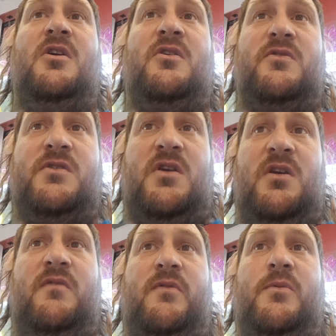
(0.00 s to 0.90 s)
because
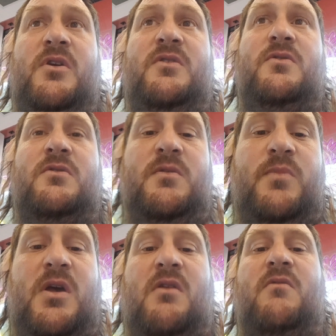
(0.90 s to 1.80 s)
everybody talks
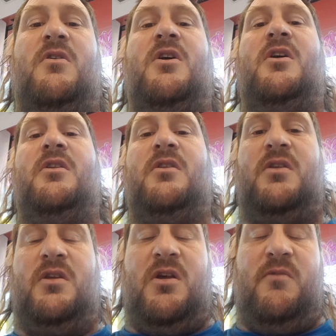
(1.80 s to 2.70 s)
about it, right?
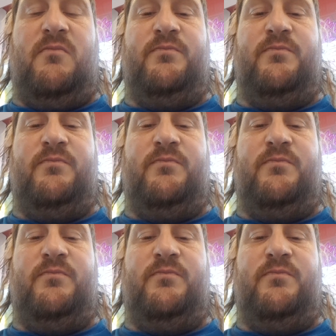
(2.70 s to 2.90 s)
Um,